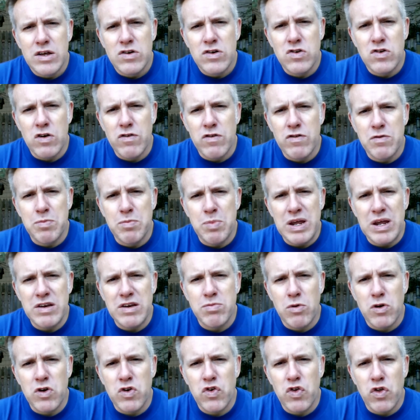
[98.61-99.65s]

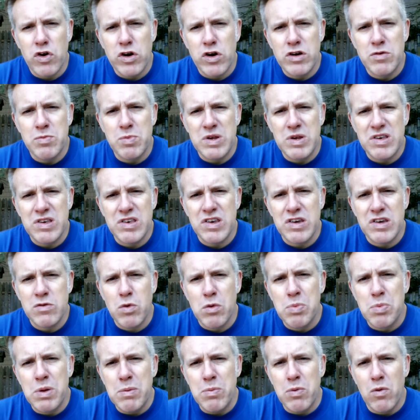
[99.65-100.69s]
service-based martial arts businesses,
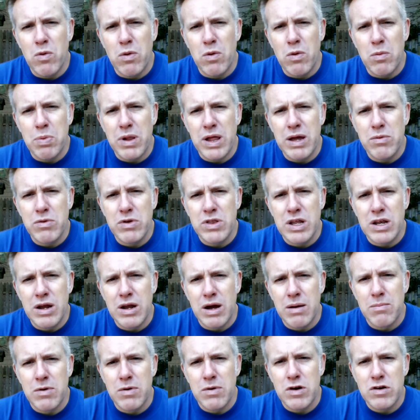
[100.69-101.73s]
where people will play with the
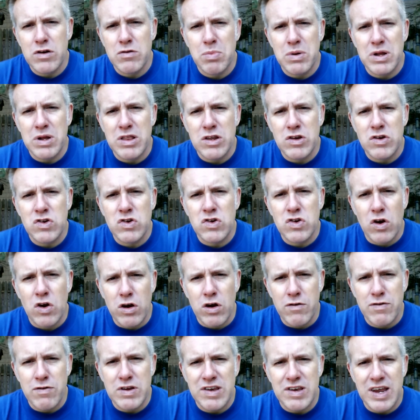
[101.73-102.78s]
numbers, but the
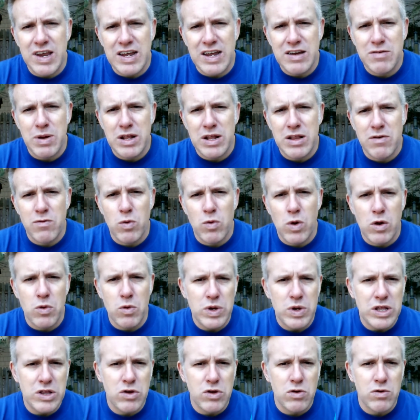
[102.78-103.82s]
service aspect of what
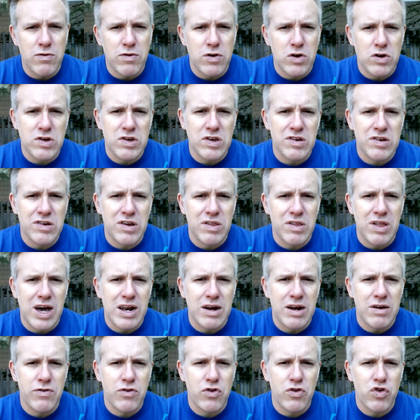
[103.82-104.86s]
we do versus a
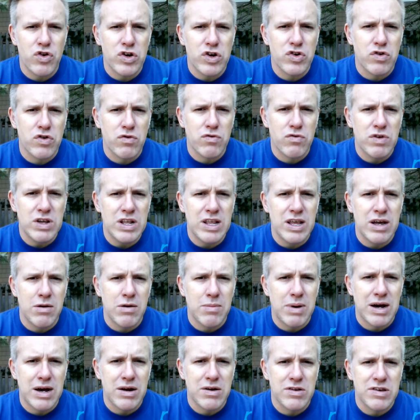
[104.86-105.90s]
lot of traditional retail
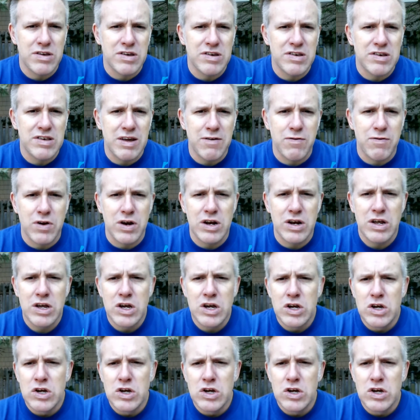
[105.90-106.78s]
models is different.